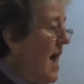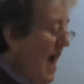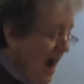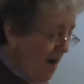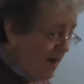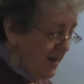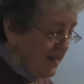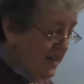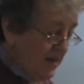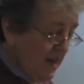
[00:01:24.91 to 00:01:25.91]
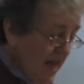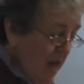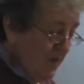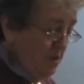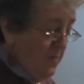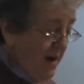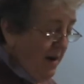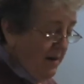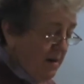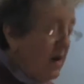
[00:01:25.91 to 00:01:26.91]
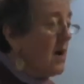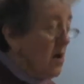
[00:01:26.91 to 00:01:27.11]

arrogance, and a language barrier.